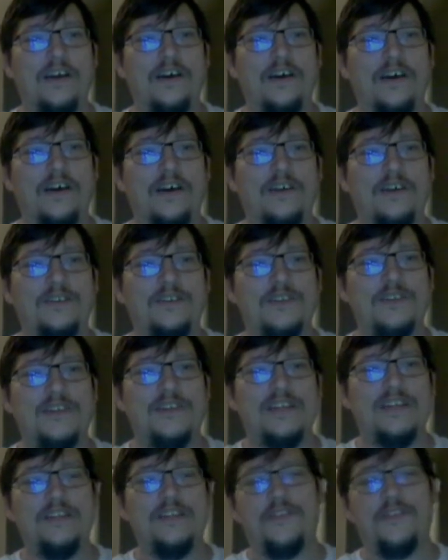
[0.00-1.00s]

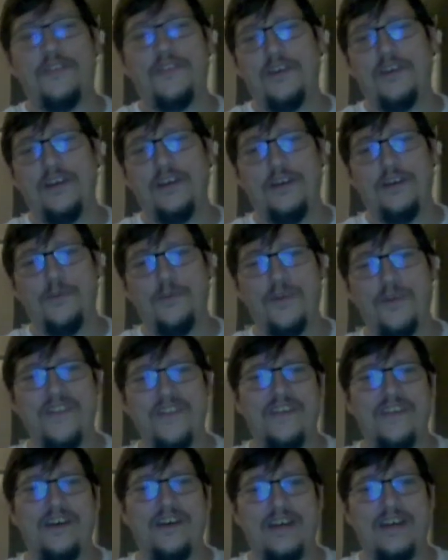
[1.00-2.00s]
underneath one of
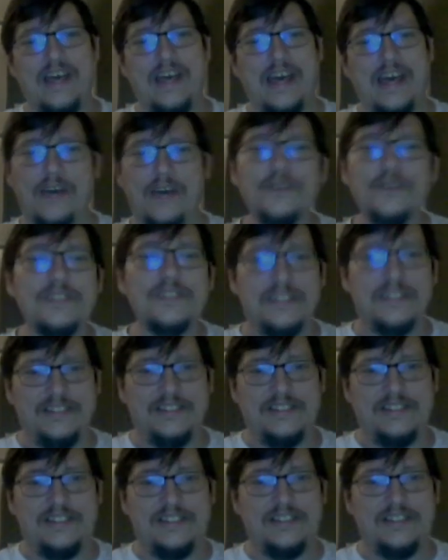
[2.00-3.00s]
the
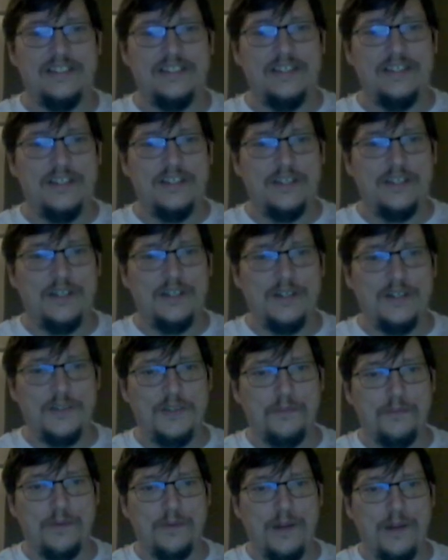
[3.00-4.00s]
houses on
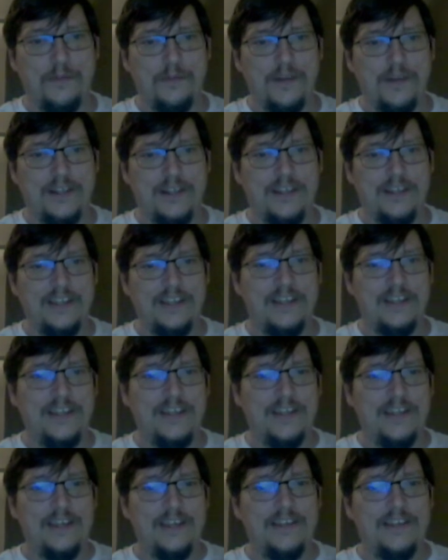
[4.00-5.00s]
the property.
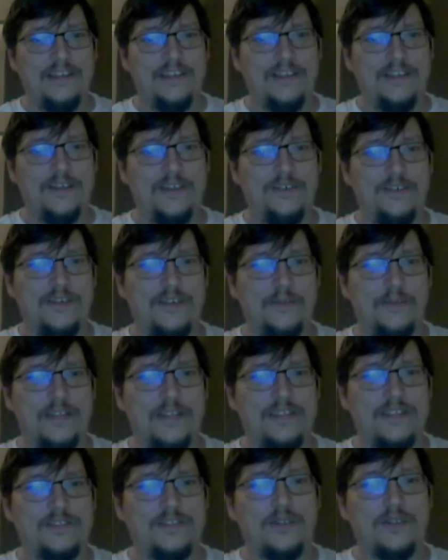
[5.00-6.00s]
I mean,
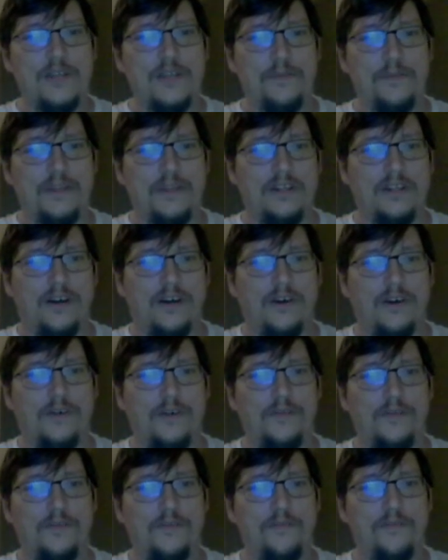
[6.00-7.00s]
that's creepy and all.
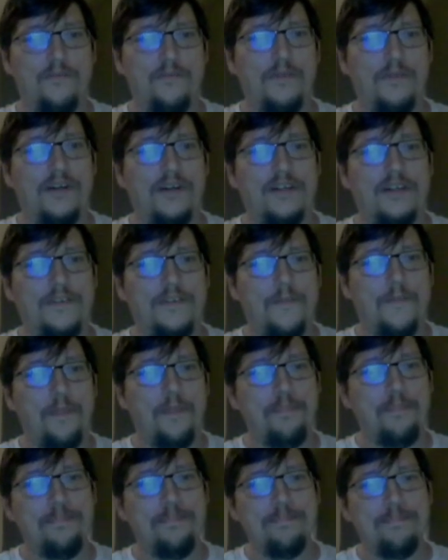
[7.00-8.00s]
But
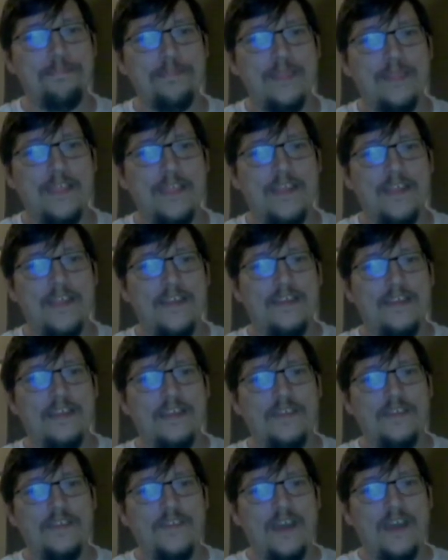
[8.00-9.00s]

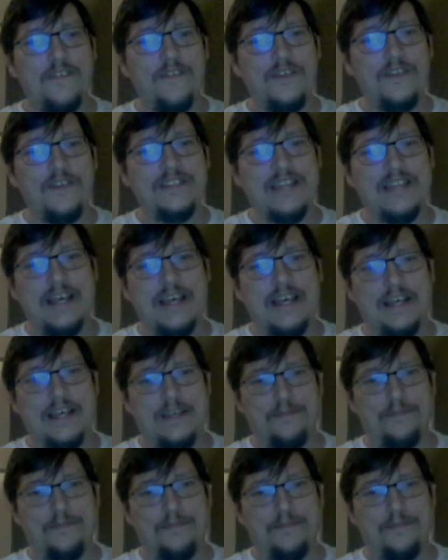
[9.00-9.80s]
if every time